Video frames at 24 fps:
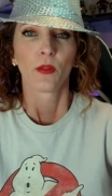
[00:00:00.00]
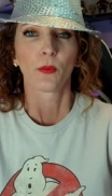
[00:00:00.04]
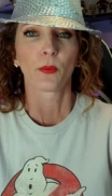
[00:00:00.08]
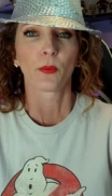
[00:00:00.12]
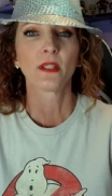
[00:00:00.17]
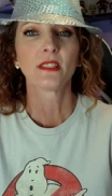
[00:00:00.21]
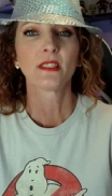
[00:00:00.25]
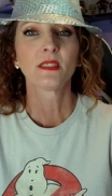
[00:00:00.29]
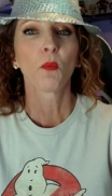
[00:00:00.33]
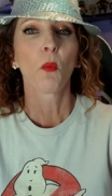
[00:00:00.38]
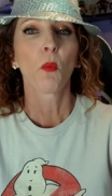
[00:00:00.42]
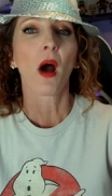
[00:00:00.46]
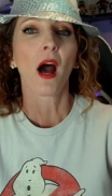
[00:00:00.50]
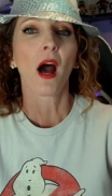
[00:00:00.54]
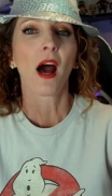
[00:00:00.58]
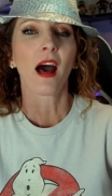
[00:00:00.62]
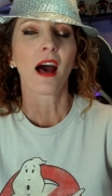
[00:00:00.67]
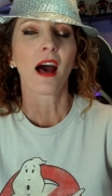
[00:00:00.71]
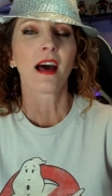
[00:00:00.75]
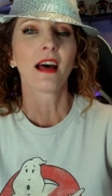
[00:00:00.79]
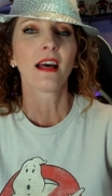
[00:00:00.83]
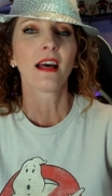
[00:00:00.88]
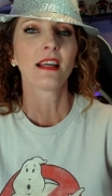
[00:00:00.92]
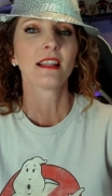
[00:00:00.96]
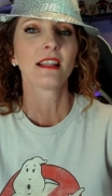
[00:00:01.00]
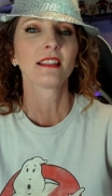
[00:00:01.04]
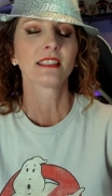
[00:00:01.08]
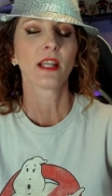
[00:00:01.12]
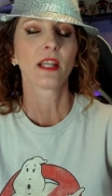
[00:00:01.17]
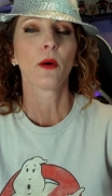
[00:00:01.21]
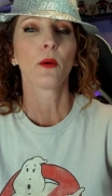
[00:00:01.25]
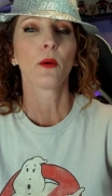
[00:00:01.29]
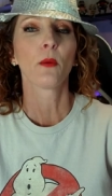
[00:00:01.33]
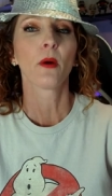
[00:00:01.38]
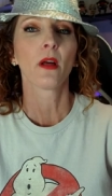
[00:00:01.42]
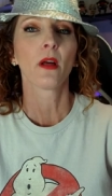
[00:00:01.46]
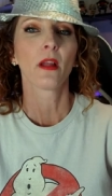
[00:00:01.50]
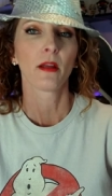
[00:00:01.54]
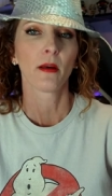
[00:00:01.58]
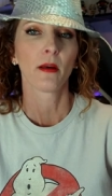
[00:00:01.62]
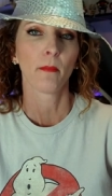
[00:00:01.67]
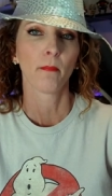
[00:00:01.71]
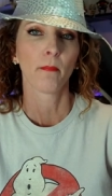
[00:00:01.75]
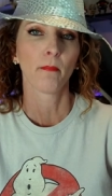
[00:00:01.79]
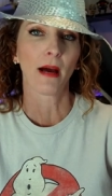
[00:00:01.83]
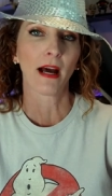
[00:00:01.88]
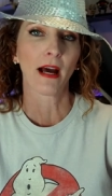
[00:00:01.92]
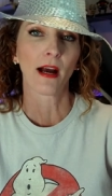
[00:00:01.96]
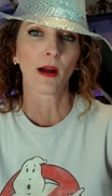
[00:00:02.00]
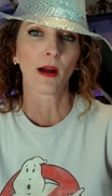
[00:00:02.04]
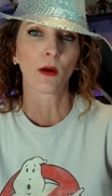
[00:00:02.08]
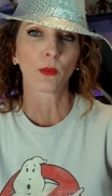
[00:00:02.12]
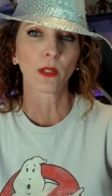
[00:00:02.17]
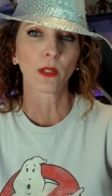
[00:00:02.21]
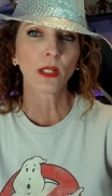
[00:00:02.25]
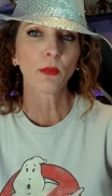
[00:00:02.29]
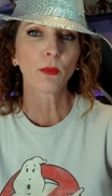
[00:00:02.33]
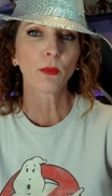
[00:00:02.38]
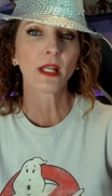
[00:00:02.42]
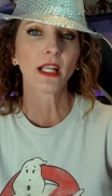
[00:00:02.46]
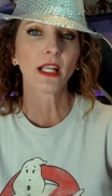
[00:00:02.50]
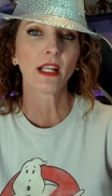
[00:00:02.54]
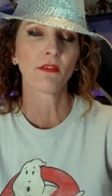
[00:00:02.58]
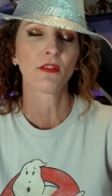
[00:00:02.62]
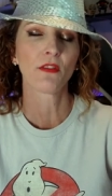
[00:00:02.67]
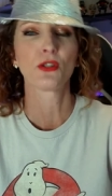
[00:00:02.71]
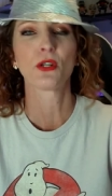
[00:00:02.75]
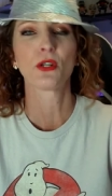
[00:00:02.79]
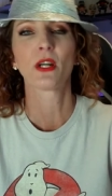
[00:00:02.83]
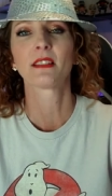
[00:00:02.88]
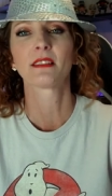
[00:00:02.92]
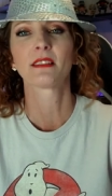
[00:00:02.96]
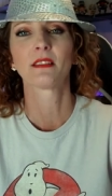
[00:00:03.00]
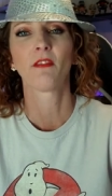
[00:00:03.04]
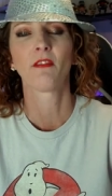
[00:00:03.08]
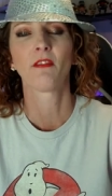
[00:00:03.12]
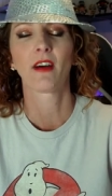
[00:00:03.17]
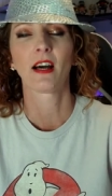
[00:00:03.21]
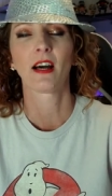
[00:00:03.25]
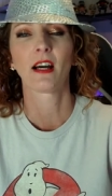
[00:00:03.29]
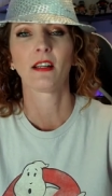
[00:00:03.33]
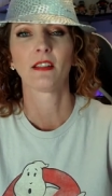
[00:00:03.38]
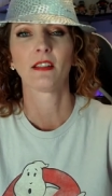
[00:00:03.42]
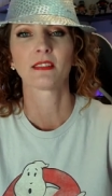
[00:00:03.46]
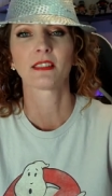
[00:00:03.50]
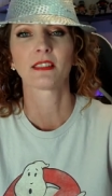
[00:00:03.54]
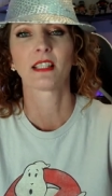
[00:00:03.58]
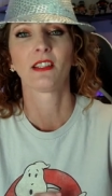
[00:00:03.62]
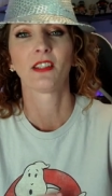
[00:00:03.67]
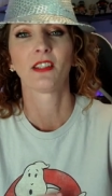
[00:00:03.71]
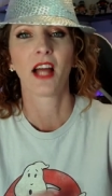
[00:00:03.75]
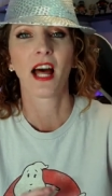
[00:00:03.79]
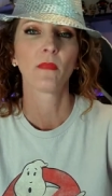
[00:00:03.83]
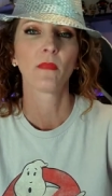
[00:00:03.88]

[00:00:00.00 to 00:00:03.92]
The reason why, so my reread of the Dresden Files